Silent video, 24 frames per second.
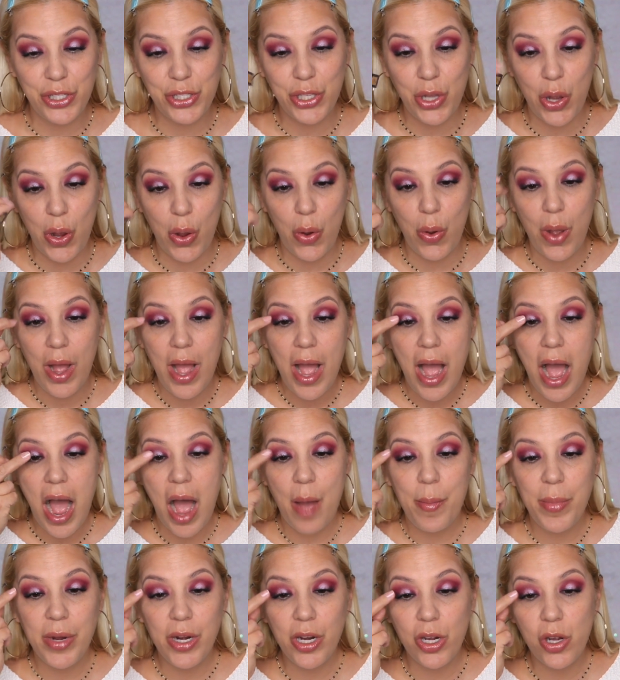So
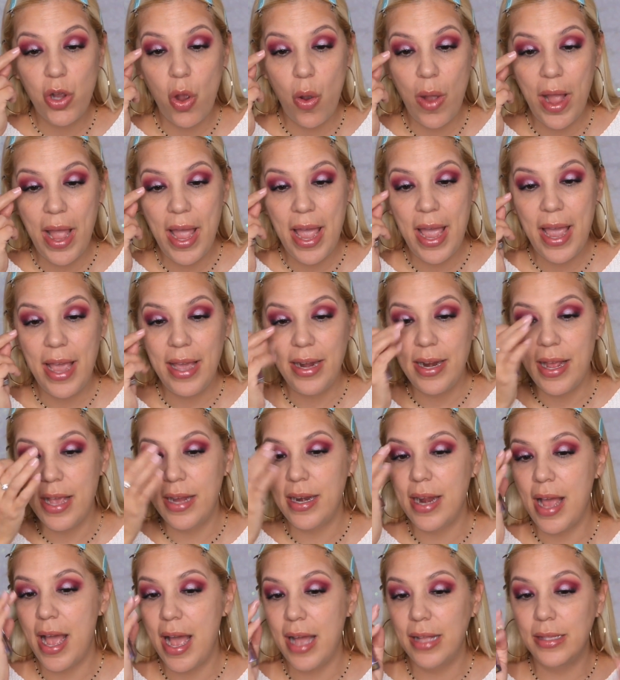I'm gonna go ahead
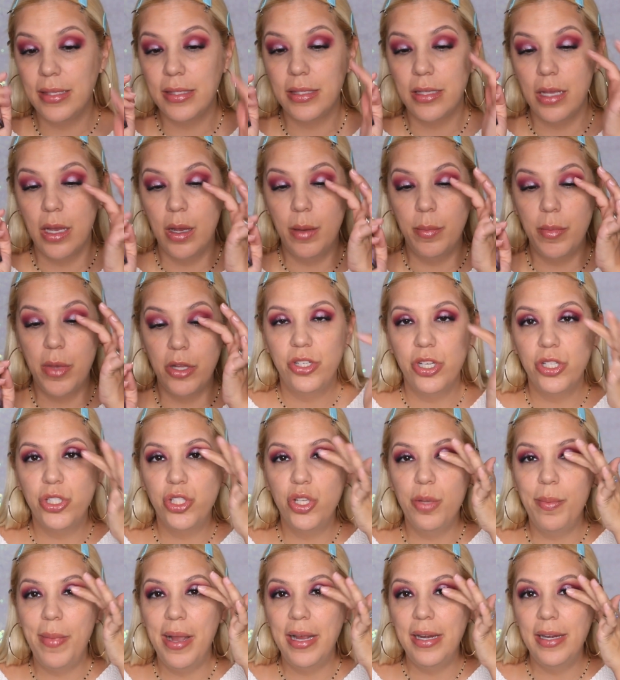and add some just
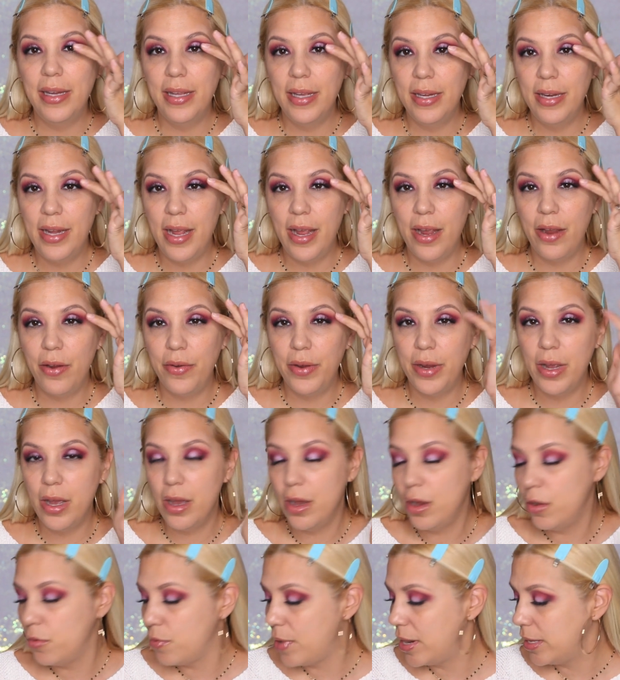to my lid
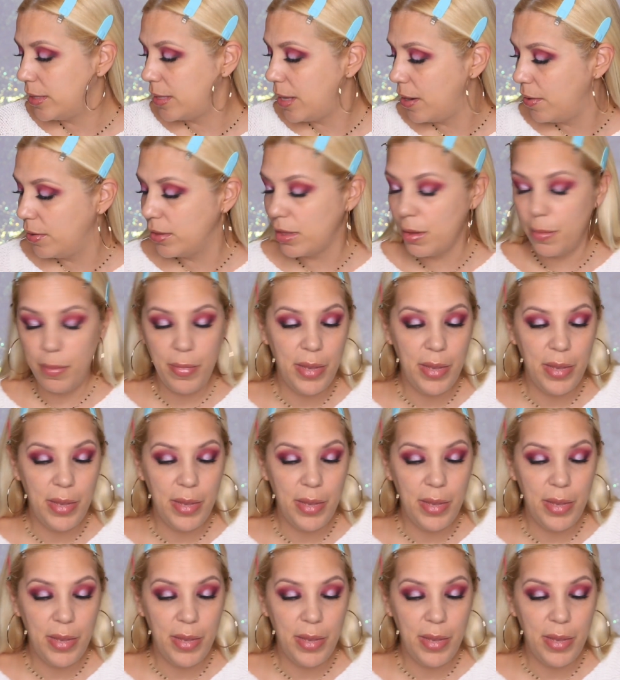area right there in the